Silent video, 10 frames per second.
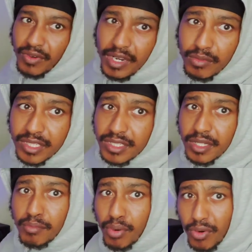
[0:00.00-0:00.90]
RAM, which is
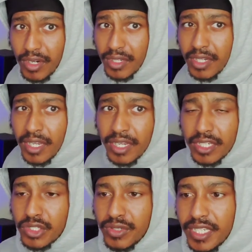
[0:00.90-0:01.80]
important
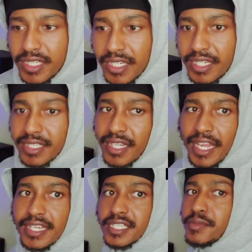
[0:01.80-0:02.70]
because you need your, because the
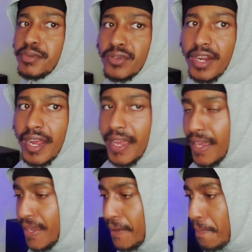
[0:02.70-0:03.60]
last computer I
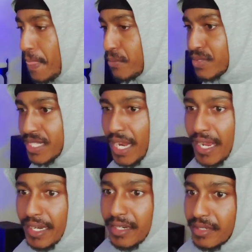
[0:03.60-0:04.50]
had was
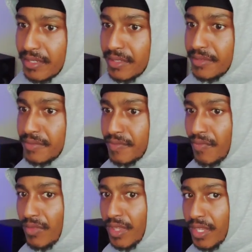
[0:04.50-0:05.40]
like
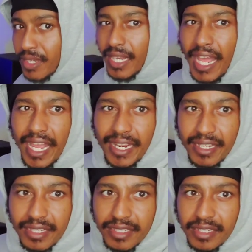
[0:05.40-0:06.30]

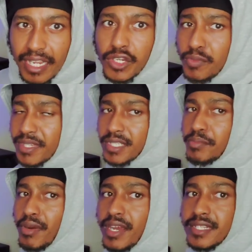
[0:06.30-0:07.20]
lagging. Like you'd be
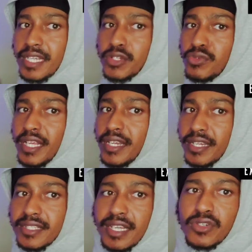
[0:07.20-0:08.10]
surprised, like you think,
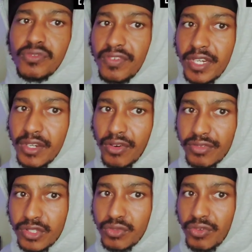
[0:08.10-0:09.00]
because I do video
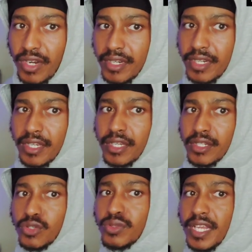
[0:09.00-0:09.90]
too, right?
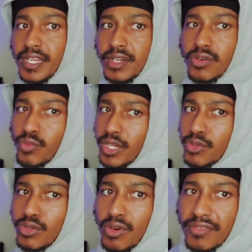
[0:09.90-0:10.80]
You think when
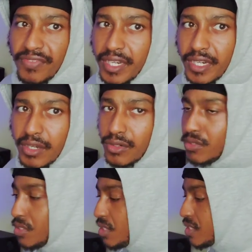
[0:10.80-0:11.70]
you're doing
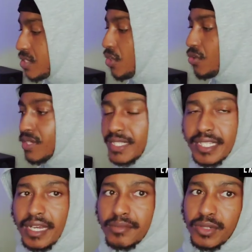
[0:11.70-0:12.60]
video is the only
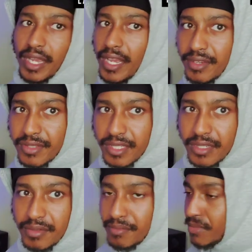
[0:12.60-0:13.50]
time you can have
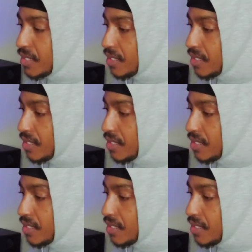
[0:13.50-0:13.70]
some